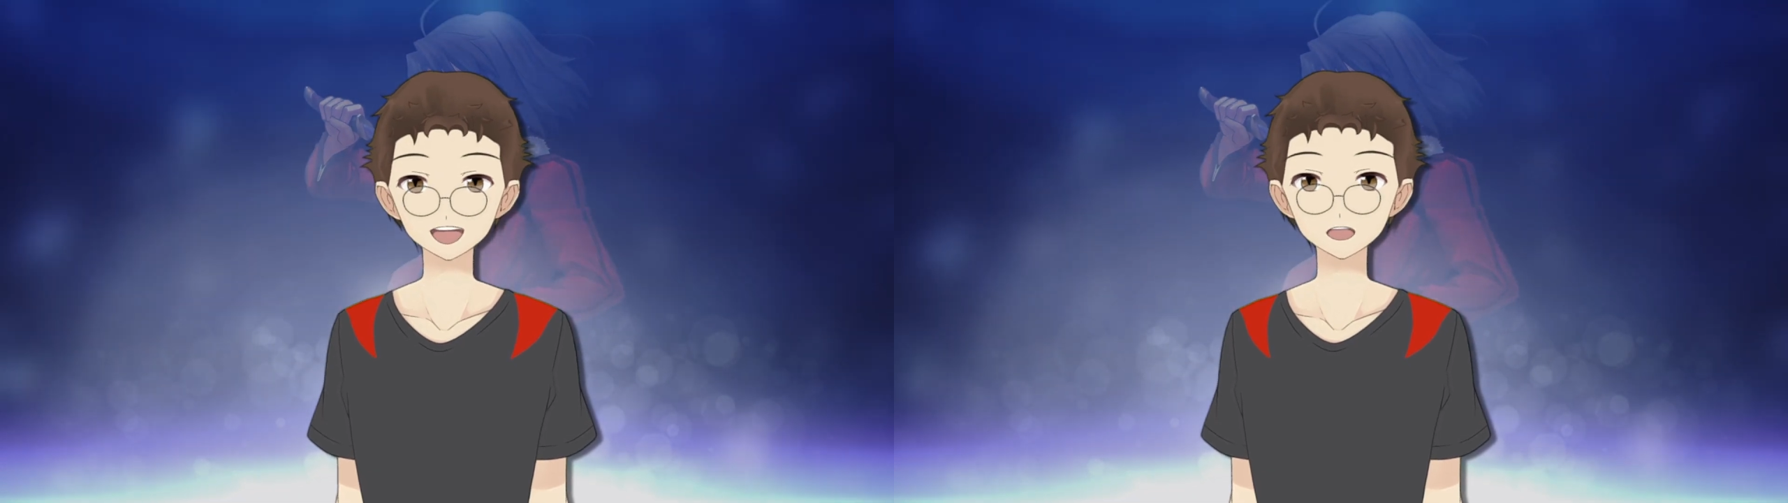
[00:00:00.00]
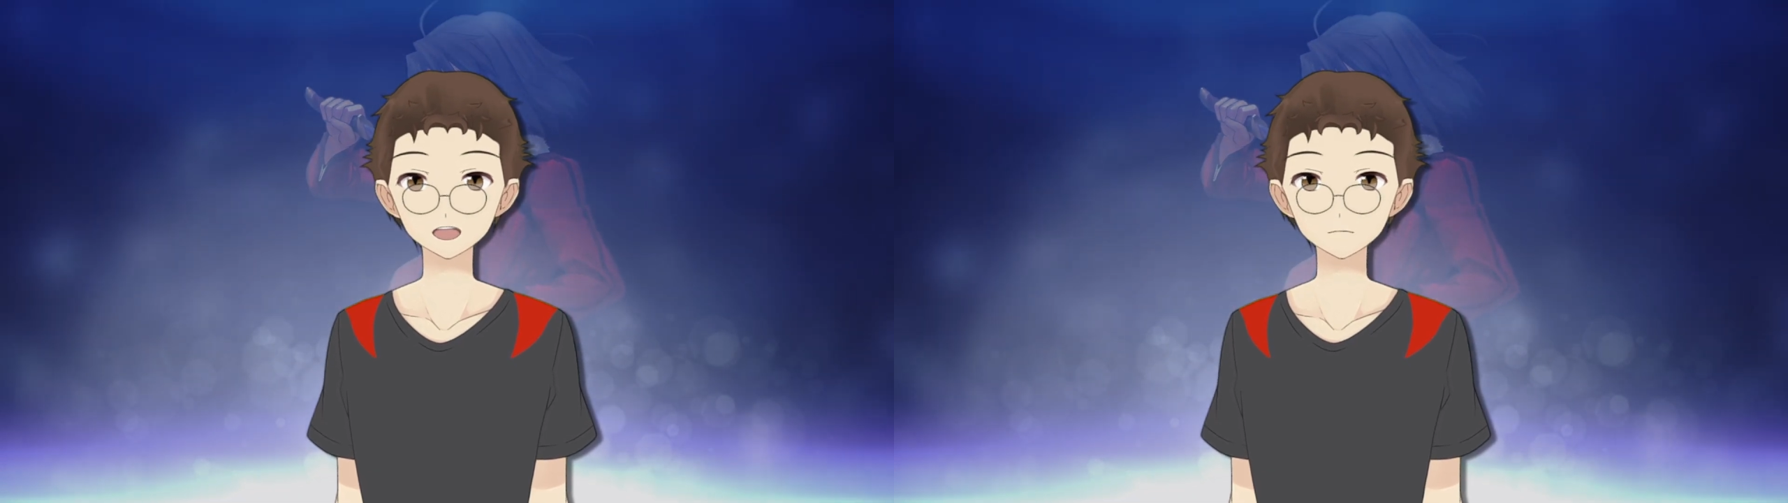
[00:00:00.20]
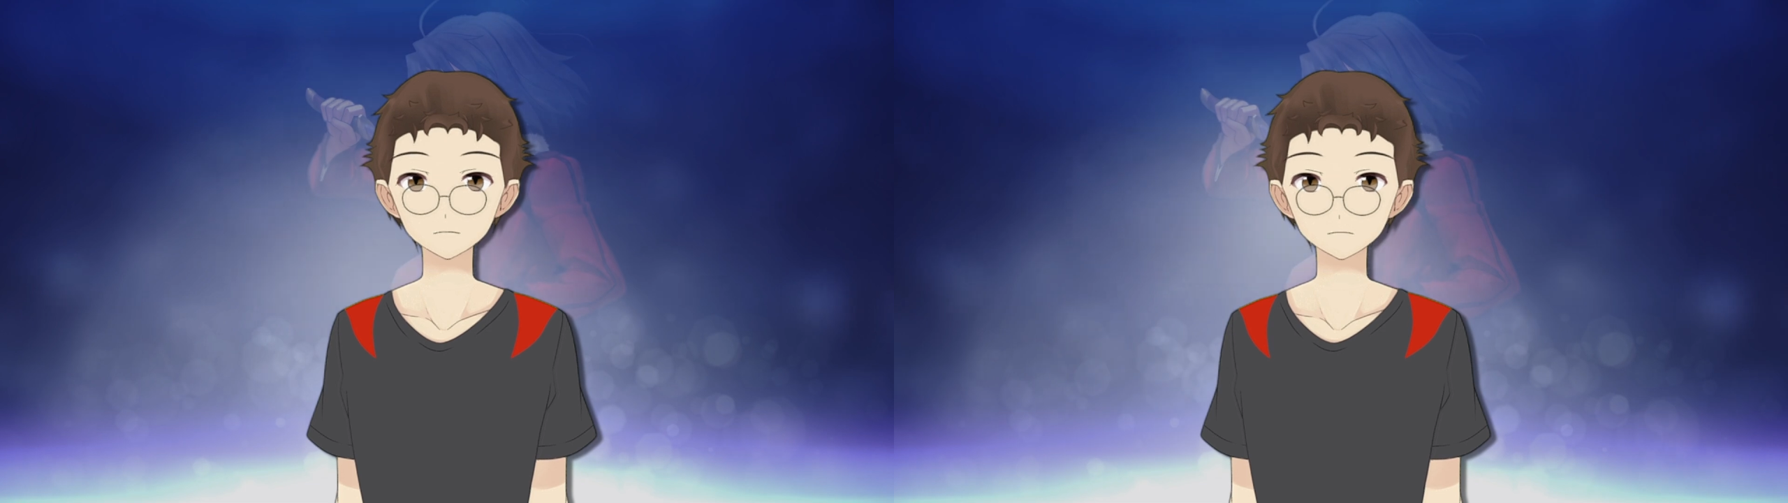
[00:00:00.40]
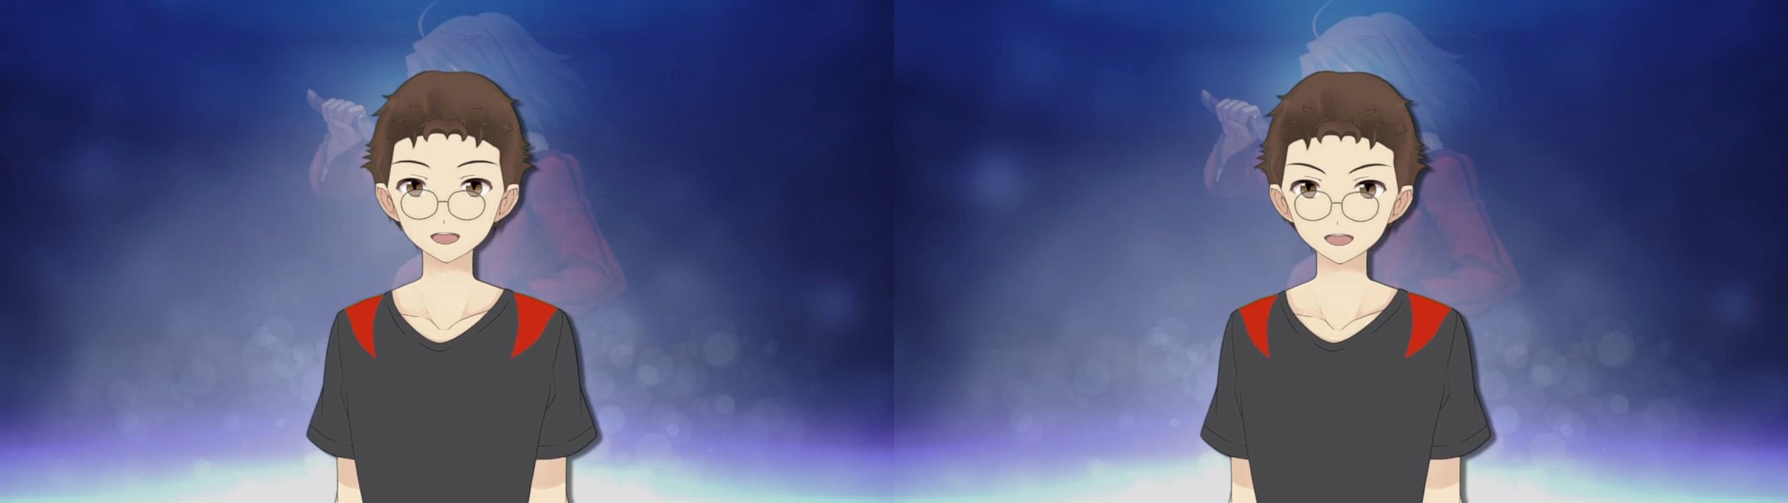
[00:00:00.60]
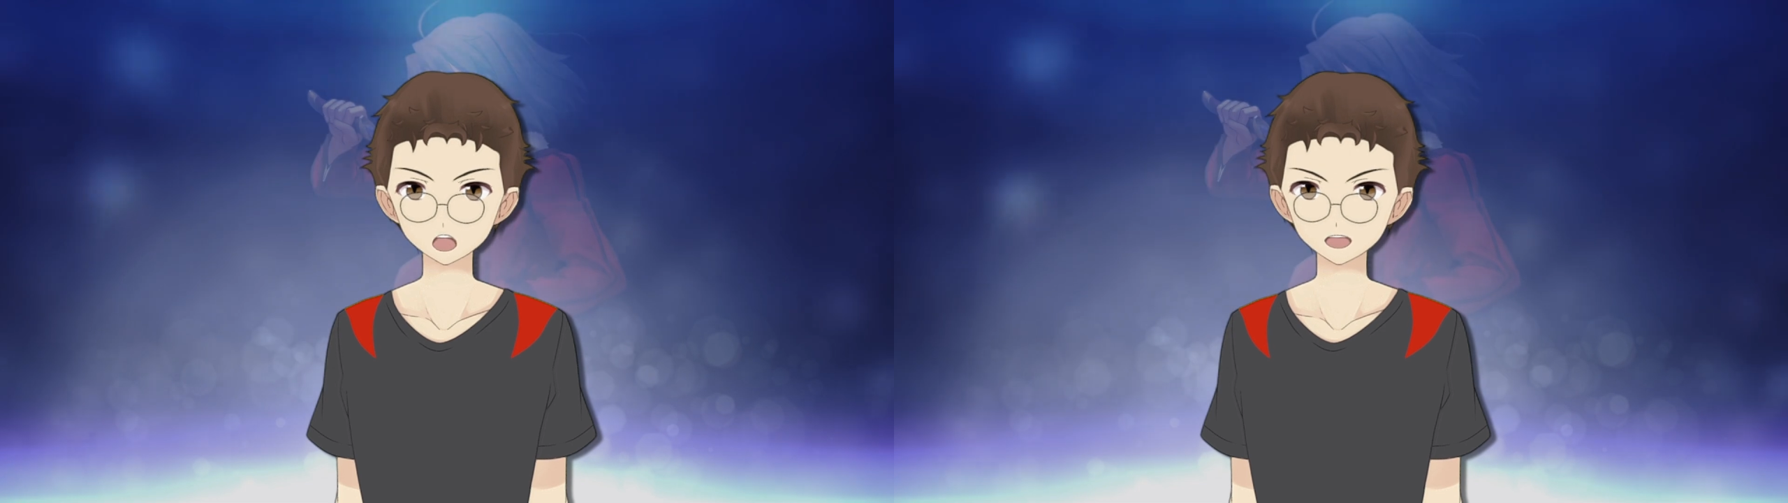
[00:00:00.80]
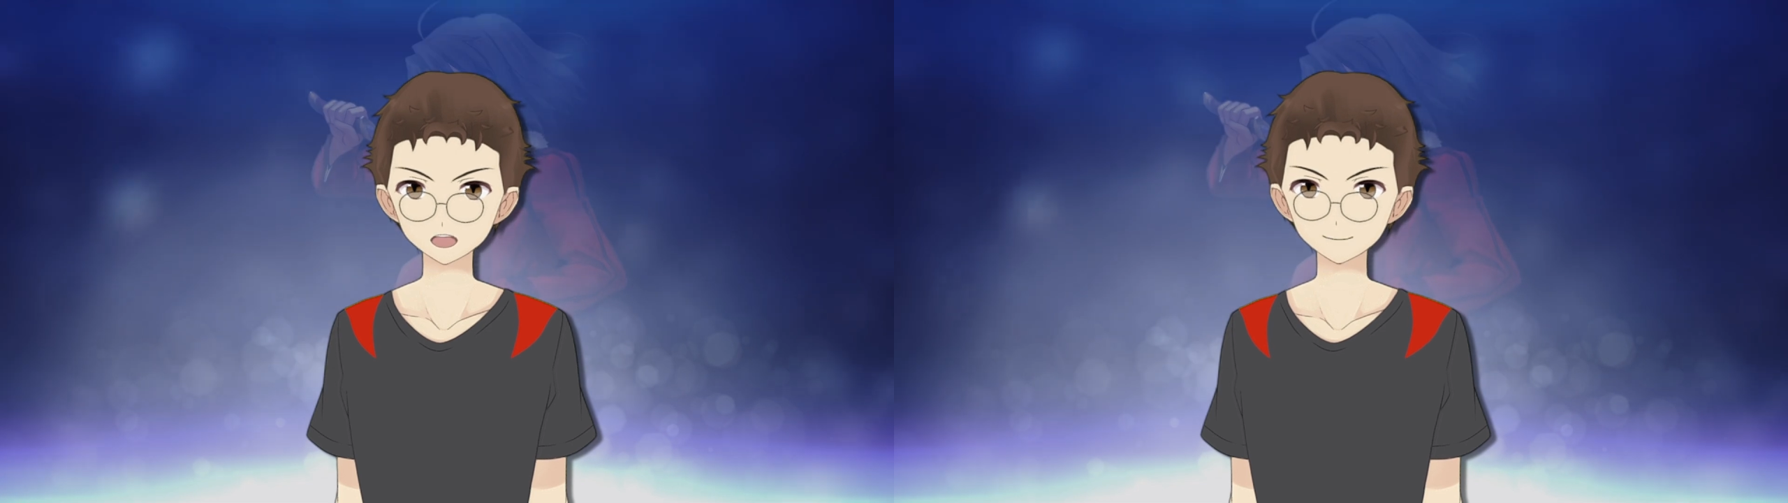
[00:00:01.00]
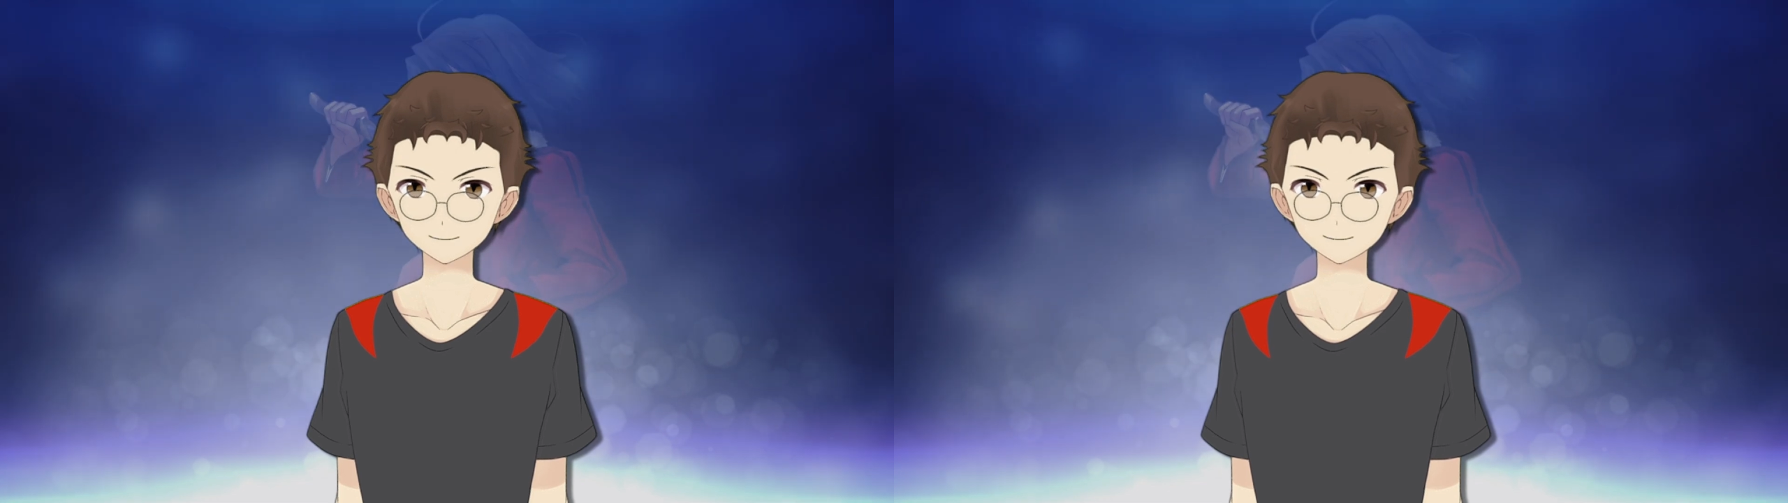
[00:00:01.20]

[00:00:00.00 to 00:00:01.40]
at for your enjoyment.